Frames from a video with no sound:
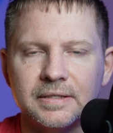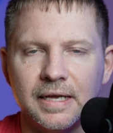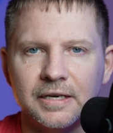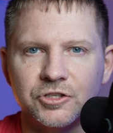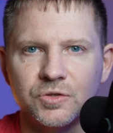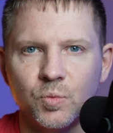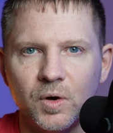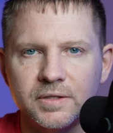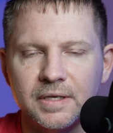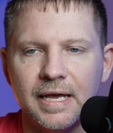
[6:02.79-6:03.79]
that it just
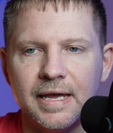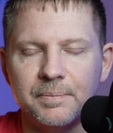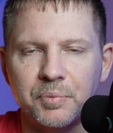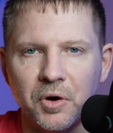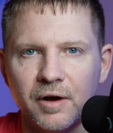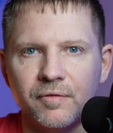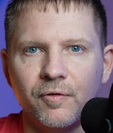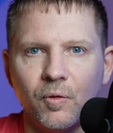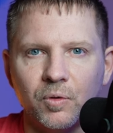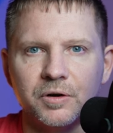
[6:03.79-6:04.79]
wasn't a brought
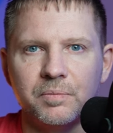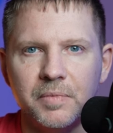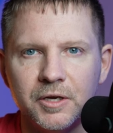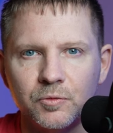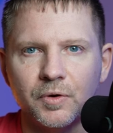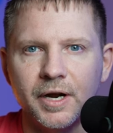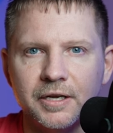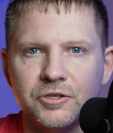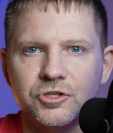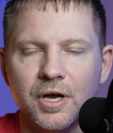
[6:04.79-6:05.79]
forward mid
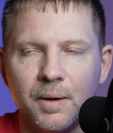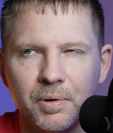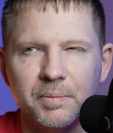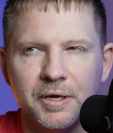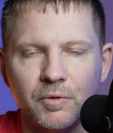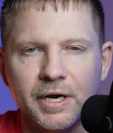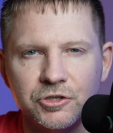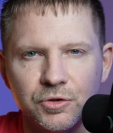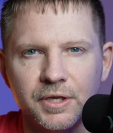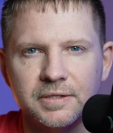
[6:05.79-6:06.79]
range, upper mid
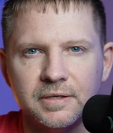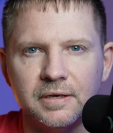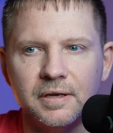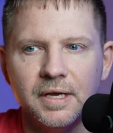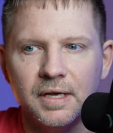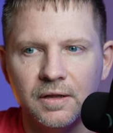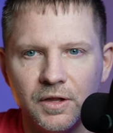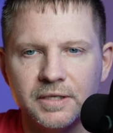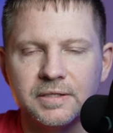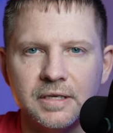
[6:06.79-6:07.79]
range listen
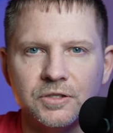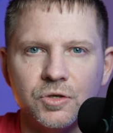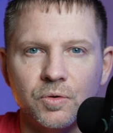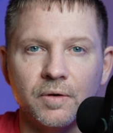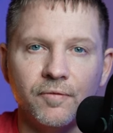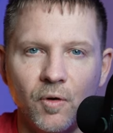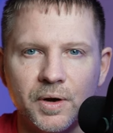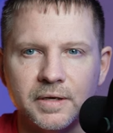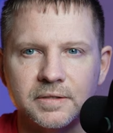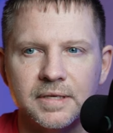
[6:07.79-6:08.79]
listening to her
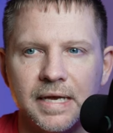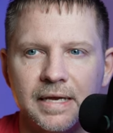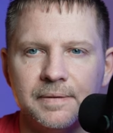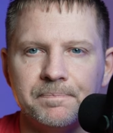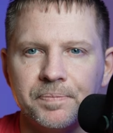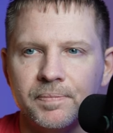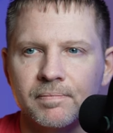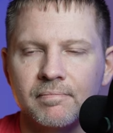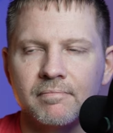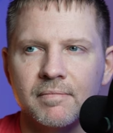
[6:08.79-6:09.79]
voice. And
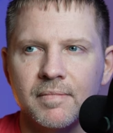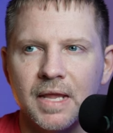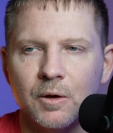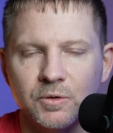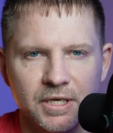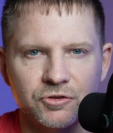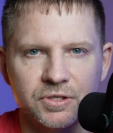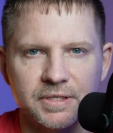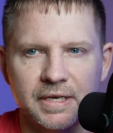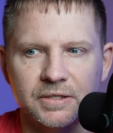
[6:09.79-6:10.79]
it was
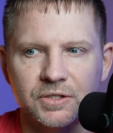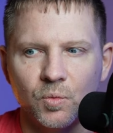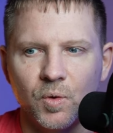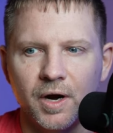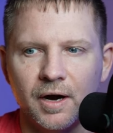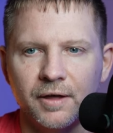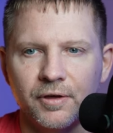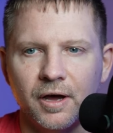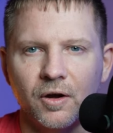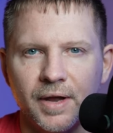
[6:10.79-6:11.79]
interesting to where I
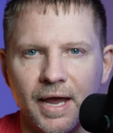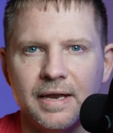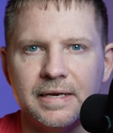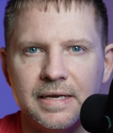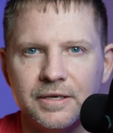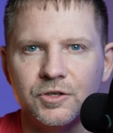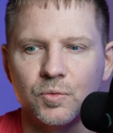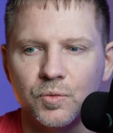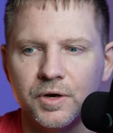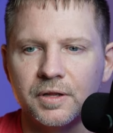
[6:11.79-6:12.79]
thought, okay, I need to
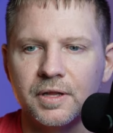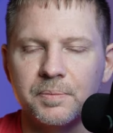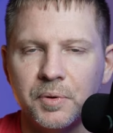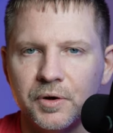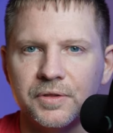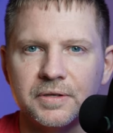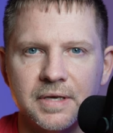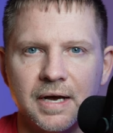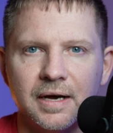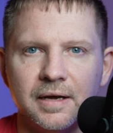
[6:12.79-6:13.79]
really put this
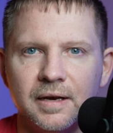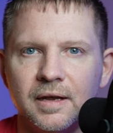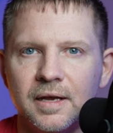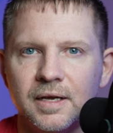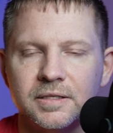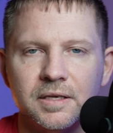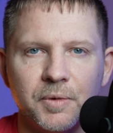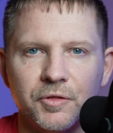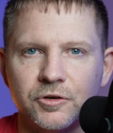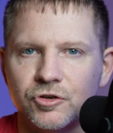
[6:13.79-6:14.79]
on
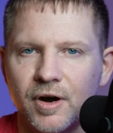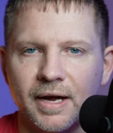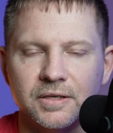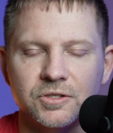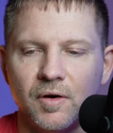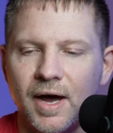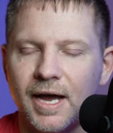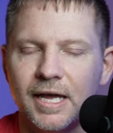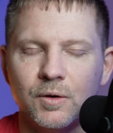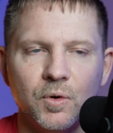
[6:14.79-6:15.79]
some other track. So
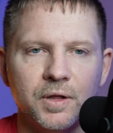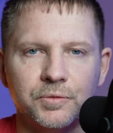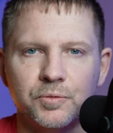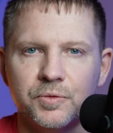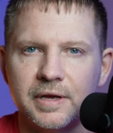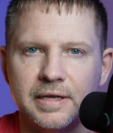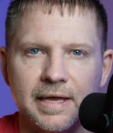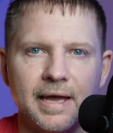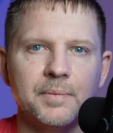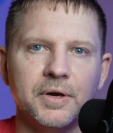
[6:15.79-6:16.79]
I went through the
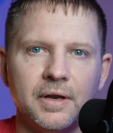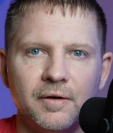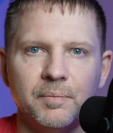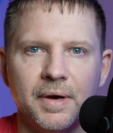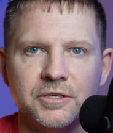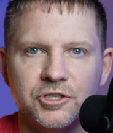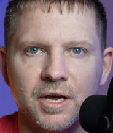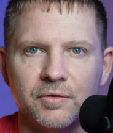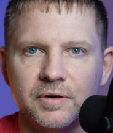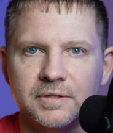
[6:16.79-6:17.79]
gambit of my
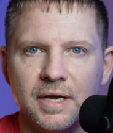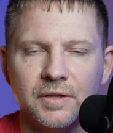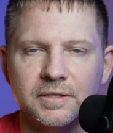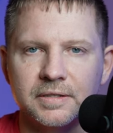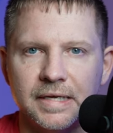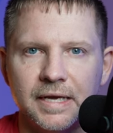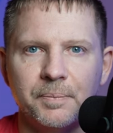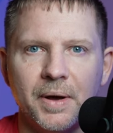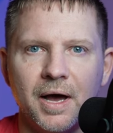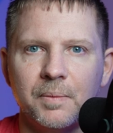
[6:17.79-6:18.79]
genres. I listened to
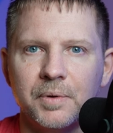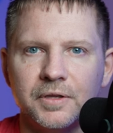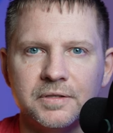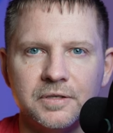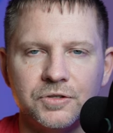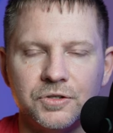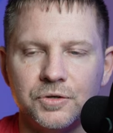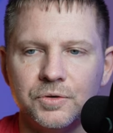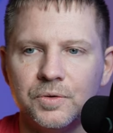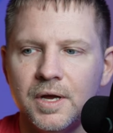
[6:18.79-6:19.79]
hip hop, I listened
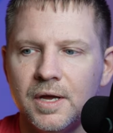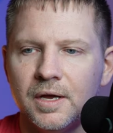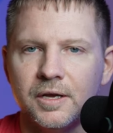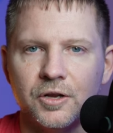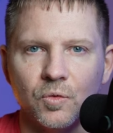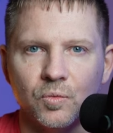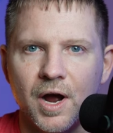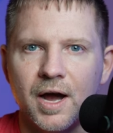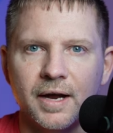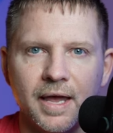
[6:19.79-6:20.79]
to, you know,
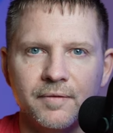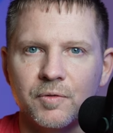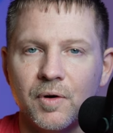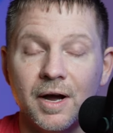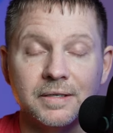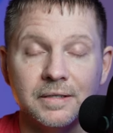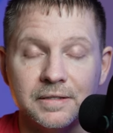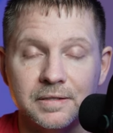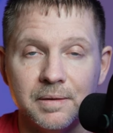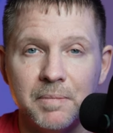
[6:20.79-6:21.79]
rock, heavy rock,
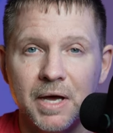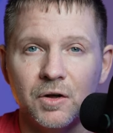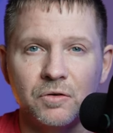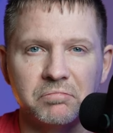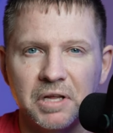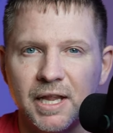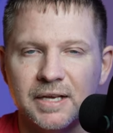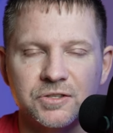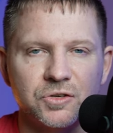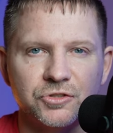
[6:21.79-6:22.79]
listened to metal,
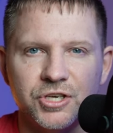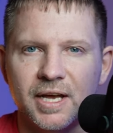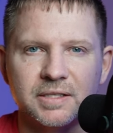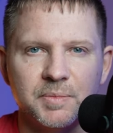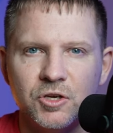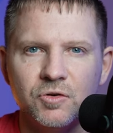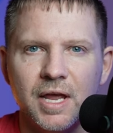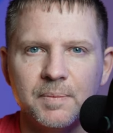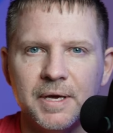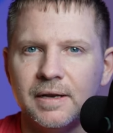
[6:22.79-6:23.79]
classical, jazz, I mean, you
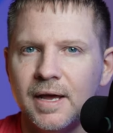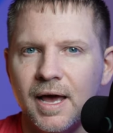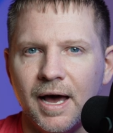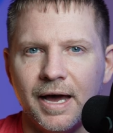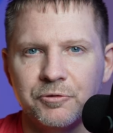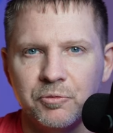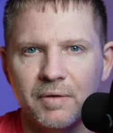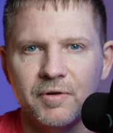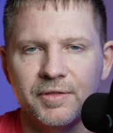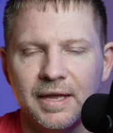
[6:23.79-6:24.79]
name it. I threw
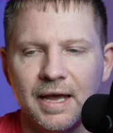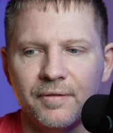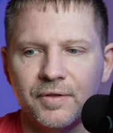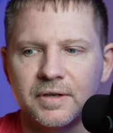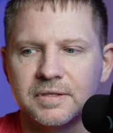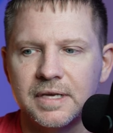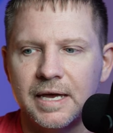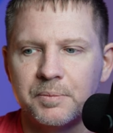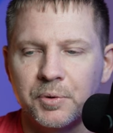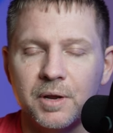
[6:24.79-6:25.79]
everything at this
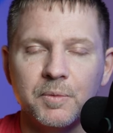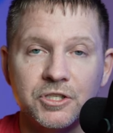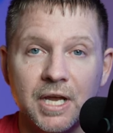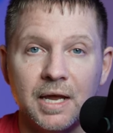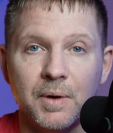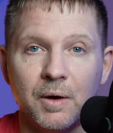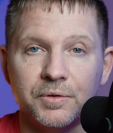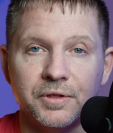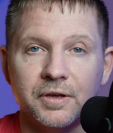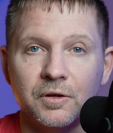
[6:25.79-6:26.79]
and pretty much came out
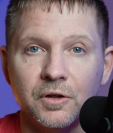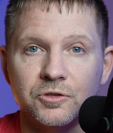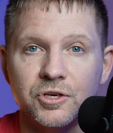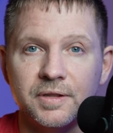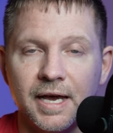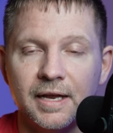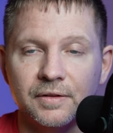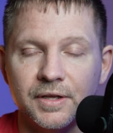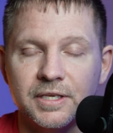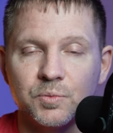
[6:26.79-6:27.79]
with the conclusion that,
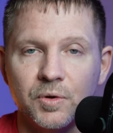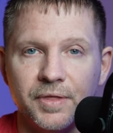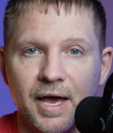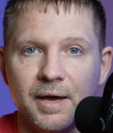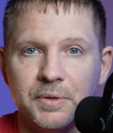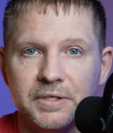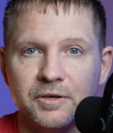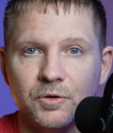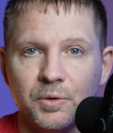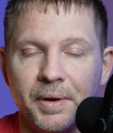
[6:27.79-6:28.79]
at least with that
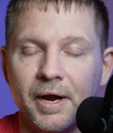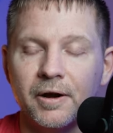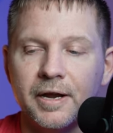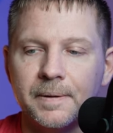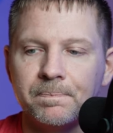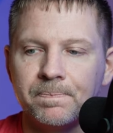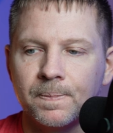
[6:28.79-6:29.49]
particular pairing,